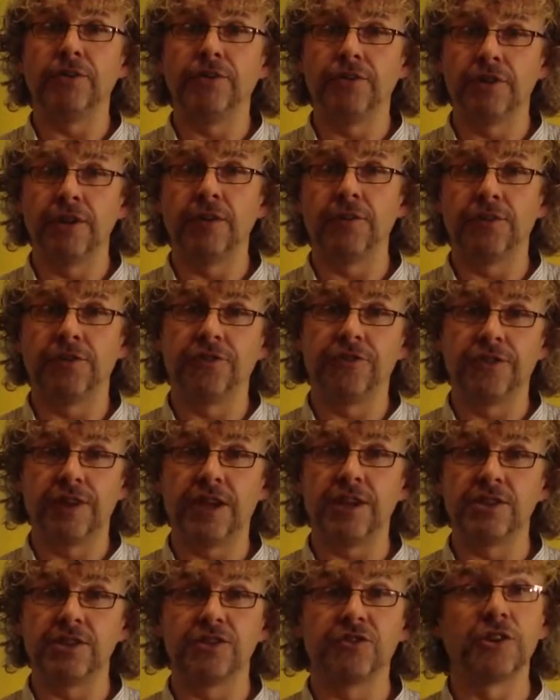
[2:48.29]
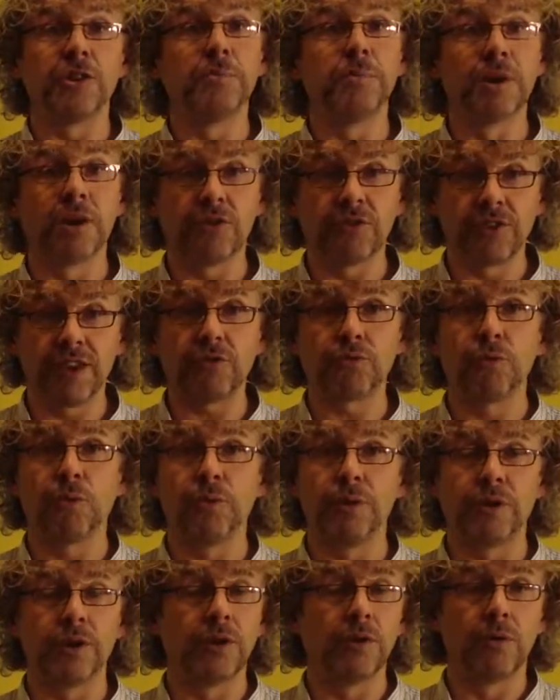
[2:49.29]
print services agency,
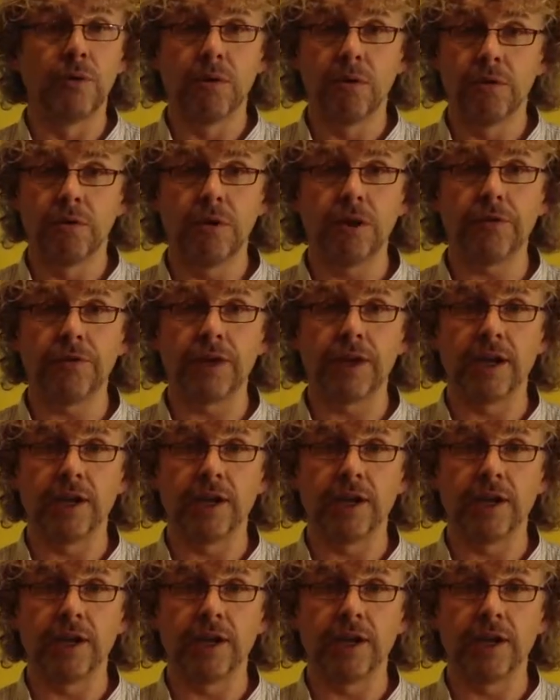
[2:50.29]
because that's what we do.